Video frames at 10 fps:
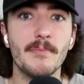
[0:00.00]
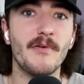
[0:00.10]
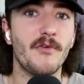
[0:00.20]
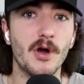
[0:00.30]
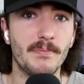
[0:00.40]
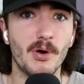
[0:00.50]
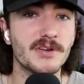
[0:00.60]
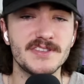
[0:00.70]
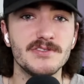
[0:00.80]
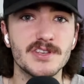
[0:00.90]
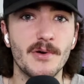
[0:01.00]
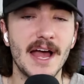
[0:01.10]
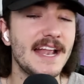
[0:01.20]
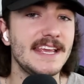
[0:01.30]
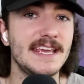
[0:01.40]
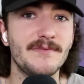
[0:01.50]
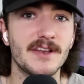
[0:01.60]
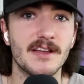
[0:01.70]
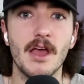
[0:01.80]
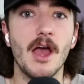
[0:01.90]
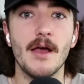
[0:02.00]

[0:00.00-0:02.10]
before Bortuzzo had even